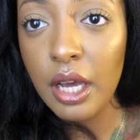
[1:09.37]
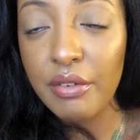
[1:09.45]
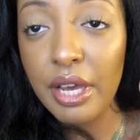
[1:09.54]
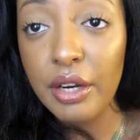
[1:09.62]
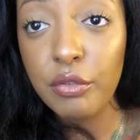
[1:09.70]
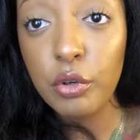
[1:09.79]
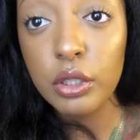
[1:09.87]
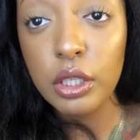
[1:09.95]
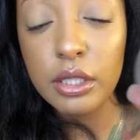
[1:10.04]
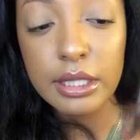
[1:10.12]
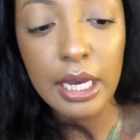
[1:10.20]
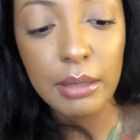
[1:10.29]
I've had it for a
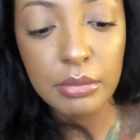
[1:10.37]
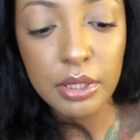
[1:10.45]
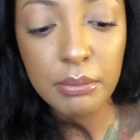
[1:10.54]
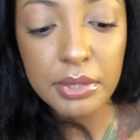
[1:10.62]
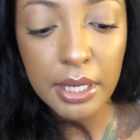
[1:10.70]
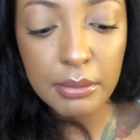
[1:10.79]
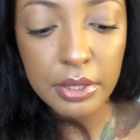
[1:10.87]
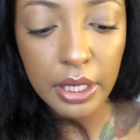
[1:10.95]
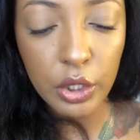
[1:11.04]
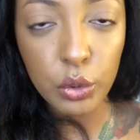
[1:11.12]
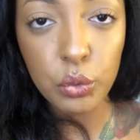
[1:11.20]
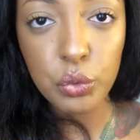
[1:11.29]
long time. Sometimes I
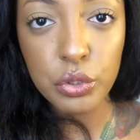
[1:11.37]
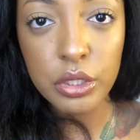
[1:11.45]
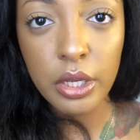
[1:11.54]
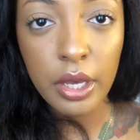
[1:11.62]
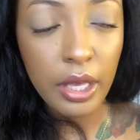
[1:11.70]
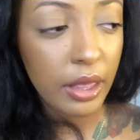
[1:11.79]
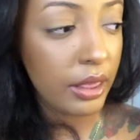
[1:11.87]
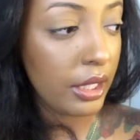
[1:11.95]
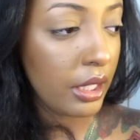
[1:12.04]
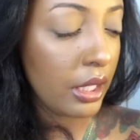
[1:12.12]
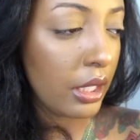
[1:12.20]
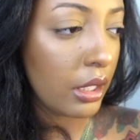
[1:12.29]
use
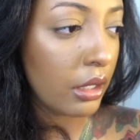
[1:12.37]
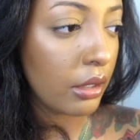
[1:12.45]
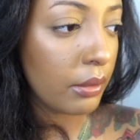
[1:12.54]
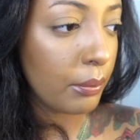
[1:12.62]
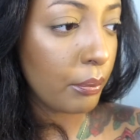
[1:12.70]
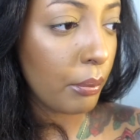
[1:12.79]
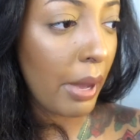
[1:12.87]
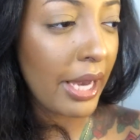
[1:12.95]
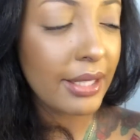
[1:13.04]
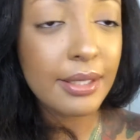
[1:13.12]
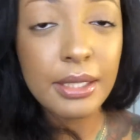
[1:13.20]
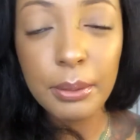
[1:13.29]
the
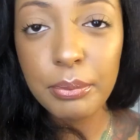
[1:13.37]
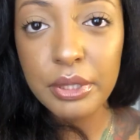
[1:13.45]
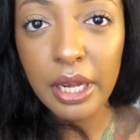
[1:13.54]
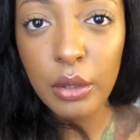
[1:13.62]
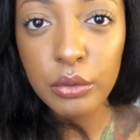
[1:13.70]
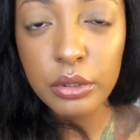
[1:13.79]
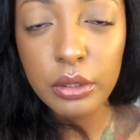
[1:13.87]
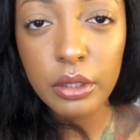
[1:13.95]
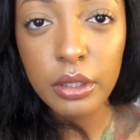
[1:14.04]
MAC Dip Down,